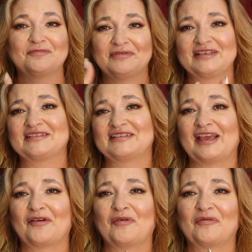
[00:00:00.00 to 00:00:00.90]
please
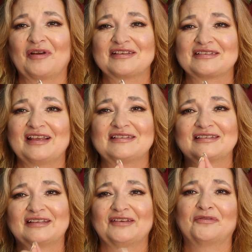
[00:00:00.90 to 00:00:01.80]
take what resonates
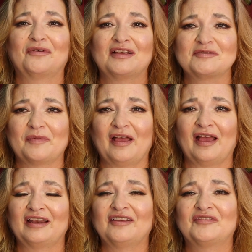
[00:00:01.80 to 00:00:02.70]
and leave the rest behind.